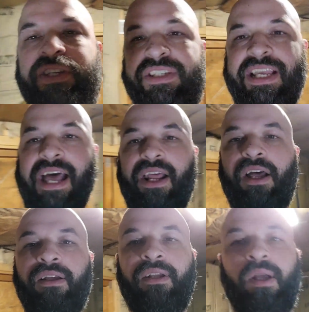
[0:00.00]
just kind
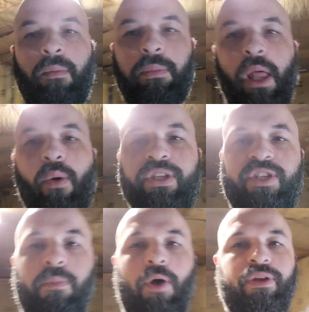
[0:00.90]
of blowing
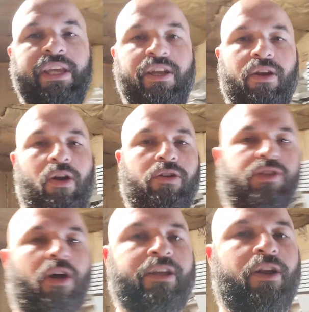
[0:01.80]
smoke here or
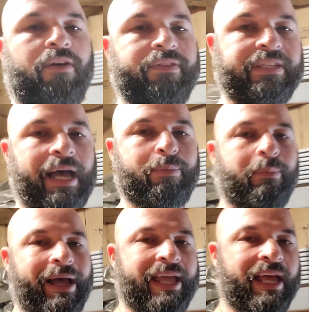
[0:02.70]
talking off the top of my